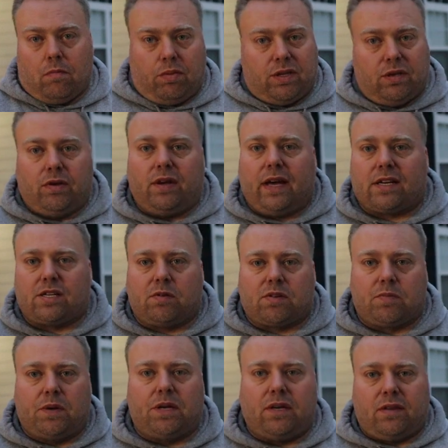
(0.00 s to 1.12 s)
But the unit actually works
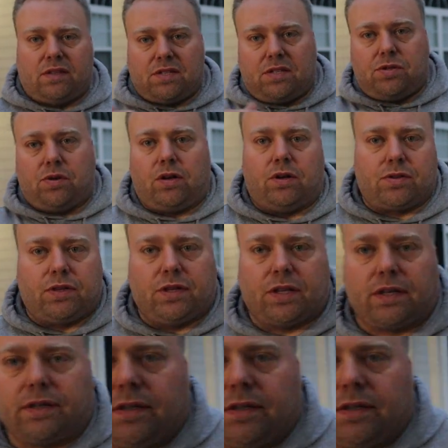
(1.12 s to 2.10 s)
pretty good. Let's get you a closer look.